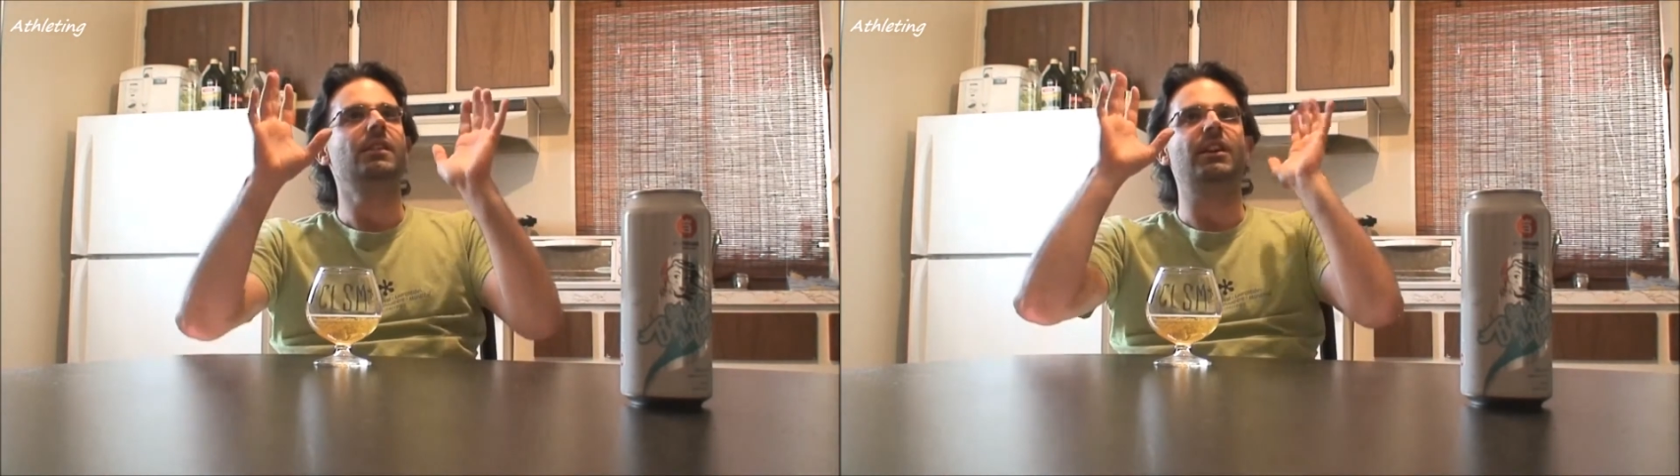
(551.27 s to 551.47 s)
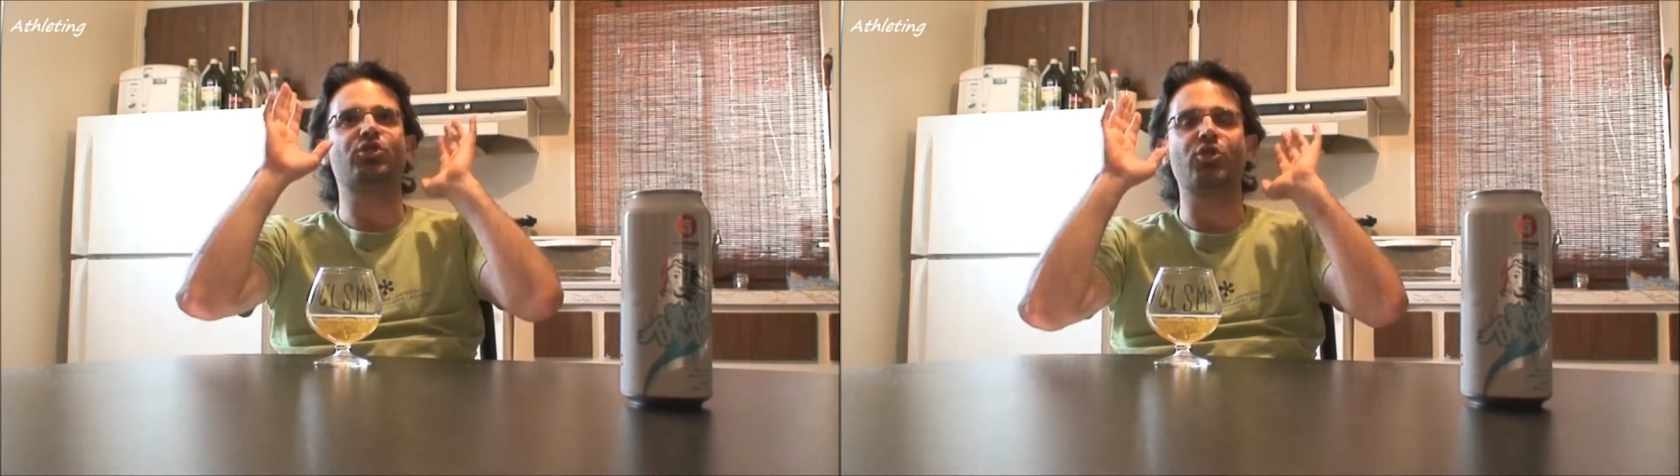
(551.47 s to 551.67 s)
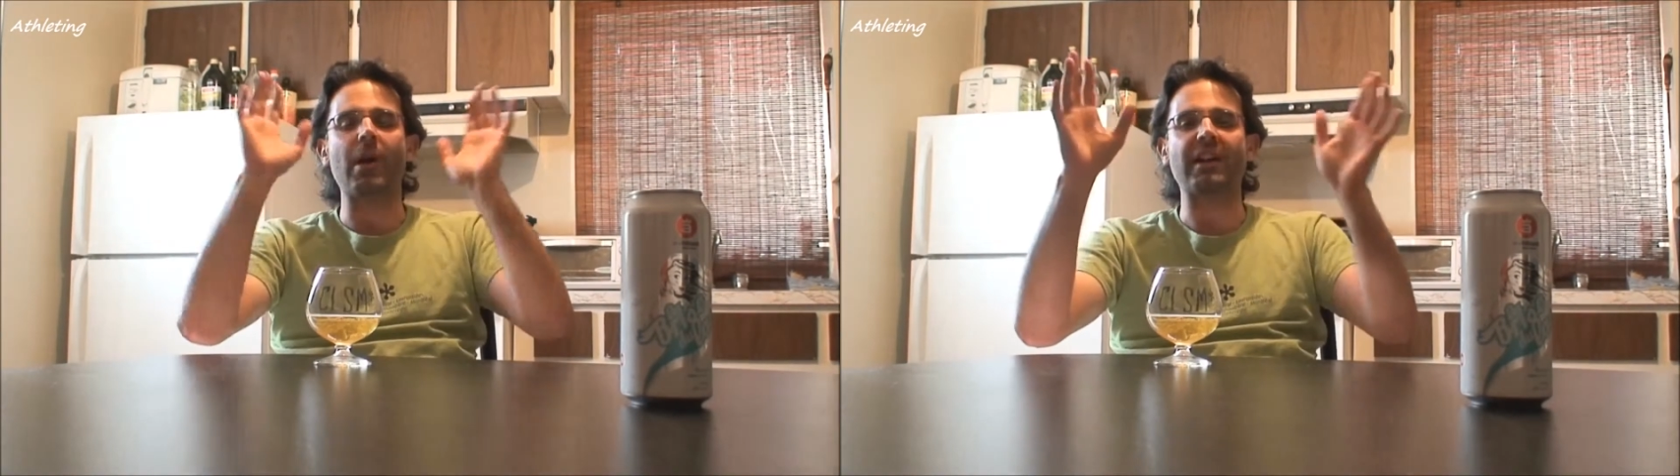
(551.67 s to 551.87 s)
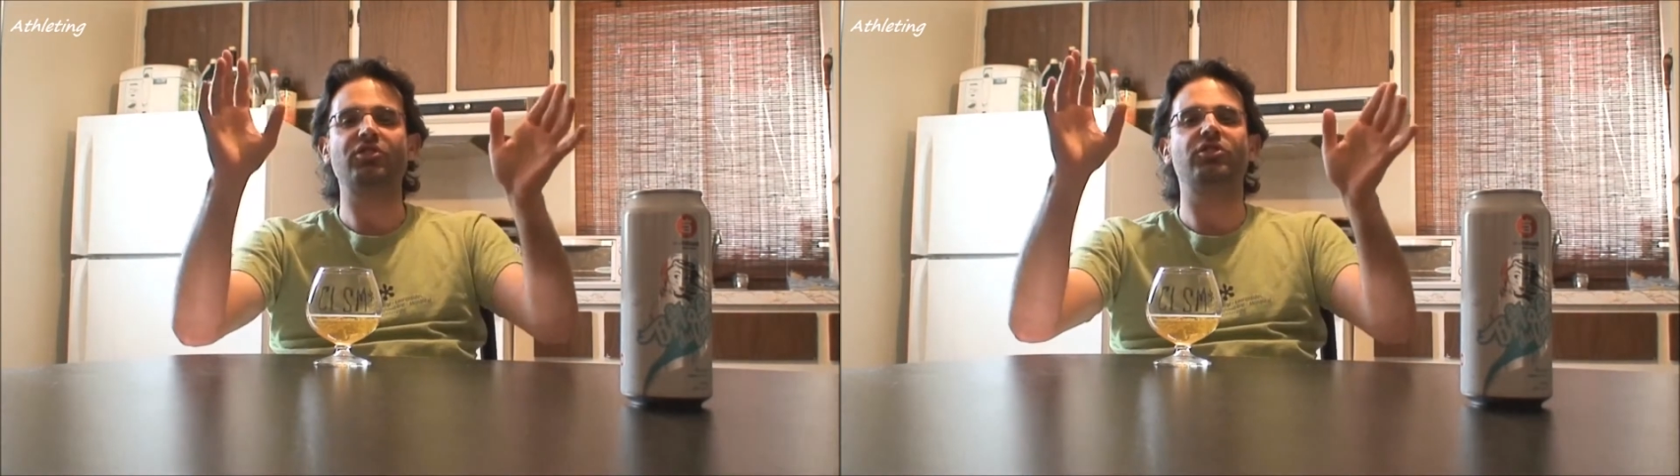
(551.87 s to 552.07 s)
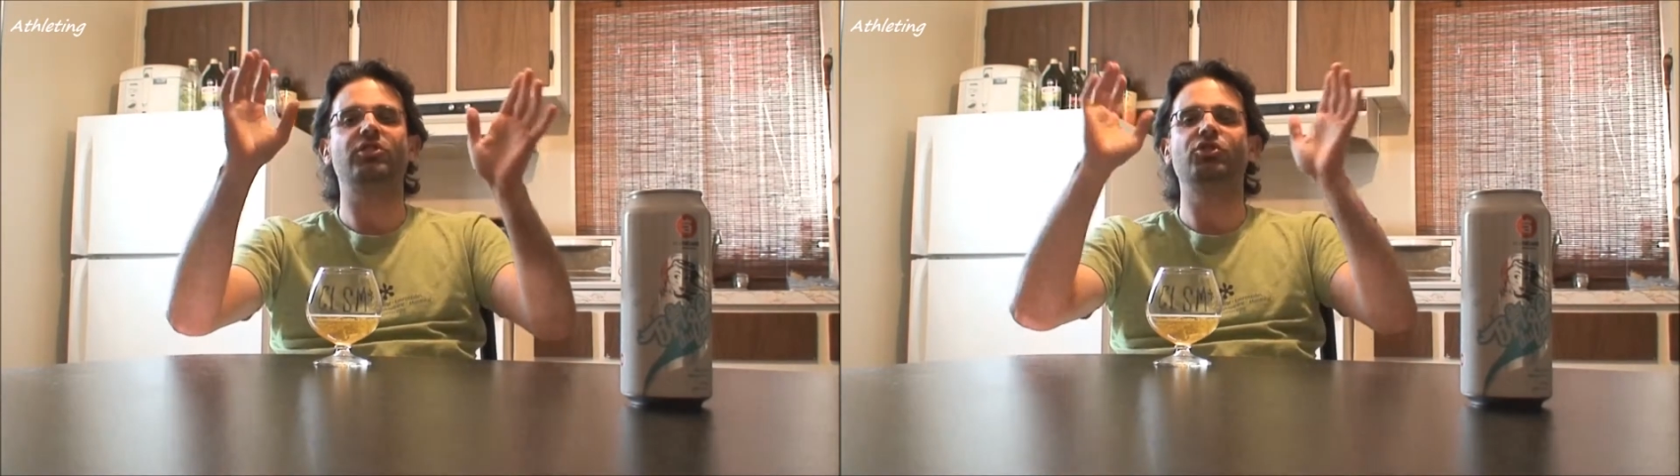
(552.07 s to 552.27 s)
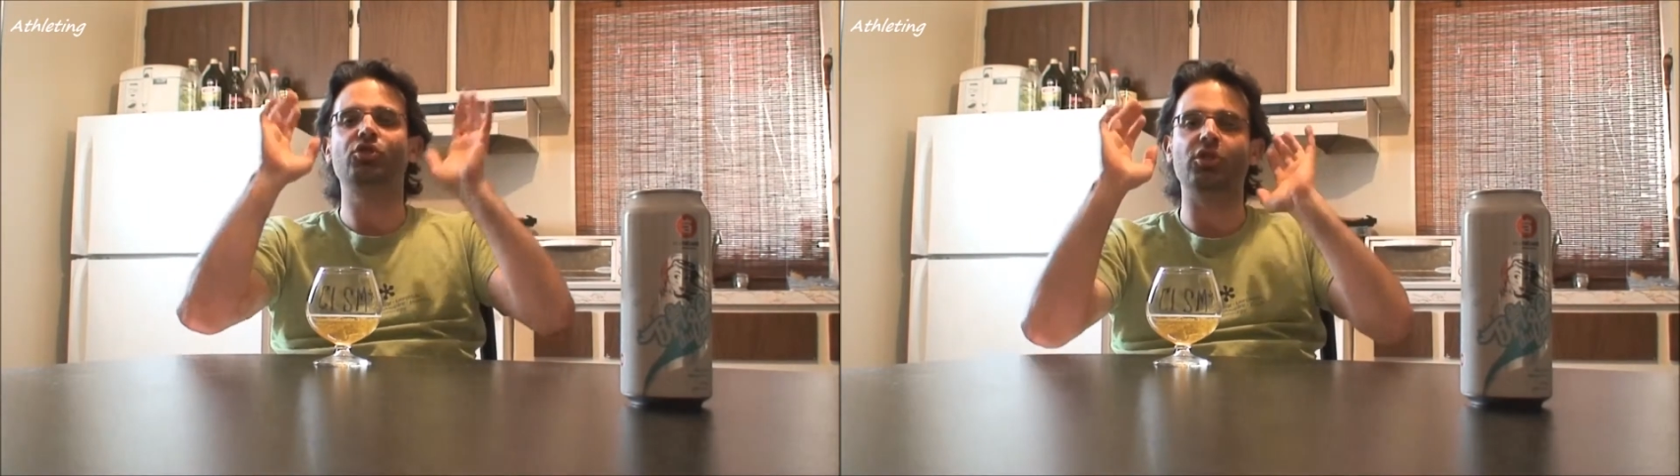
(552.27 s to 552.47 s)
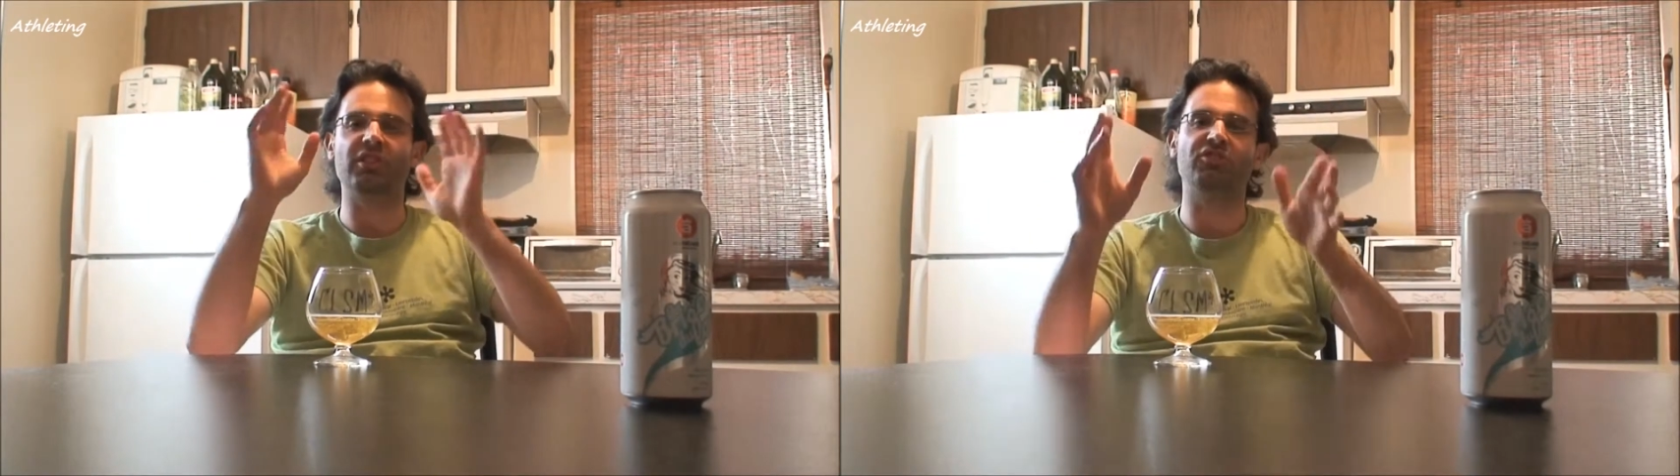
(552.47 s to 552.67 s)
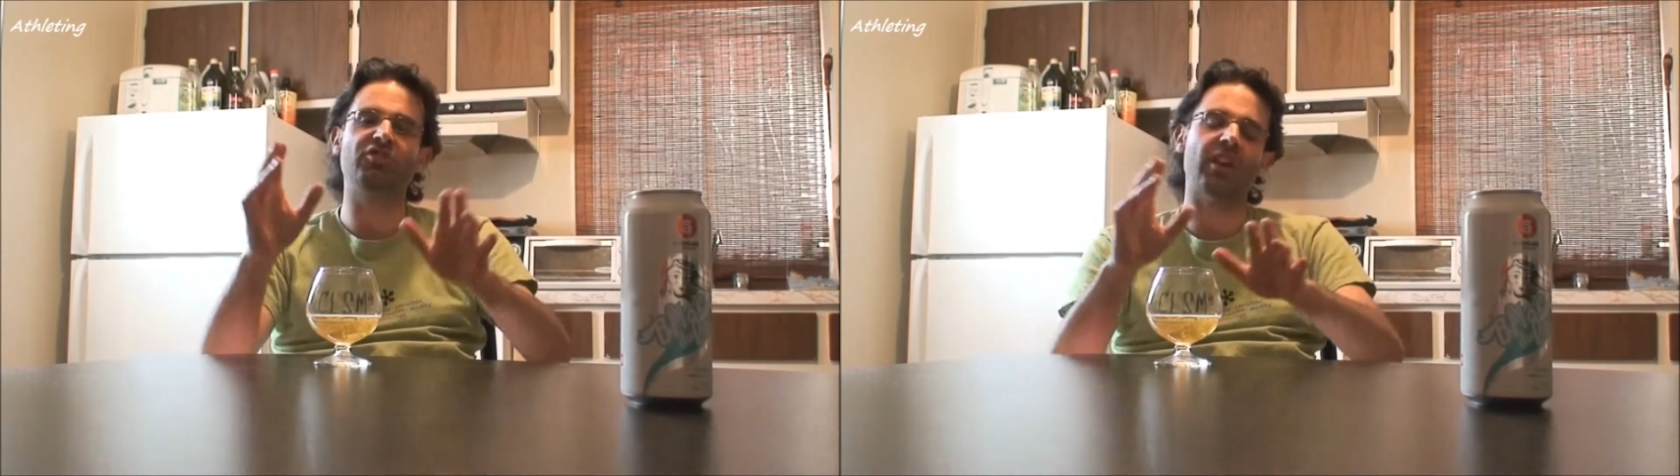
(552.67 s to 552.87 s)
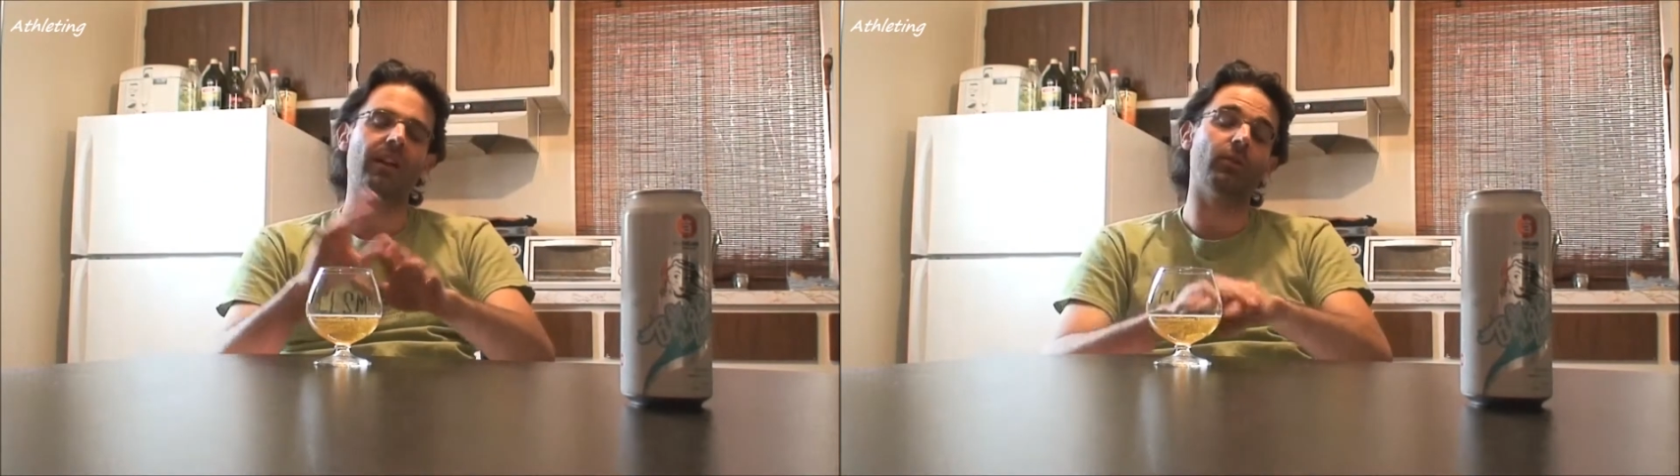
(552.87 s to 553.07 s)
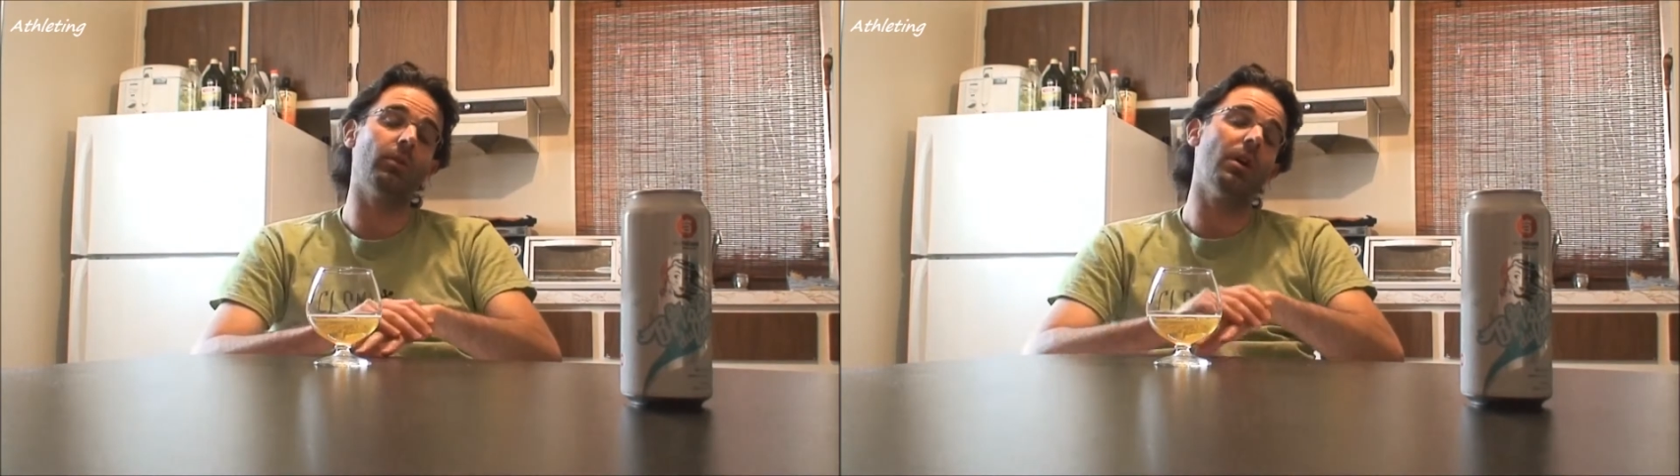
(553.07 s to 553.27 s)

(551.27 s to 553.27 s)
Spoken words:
attraction to this channel.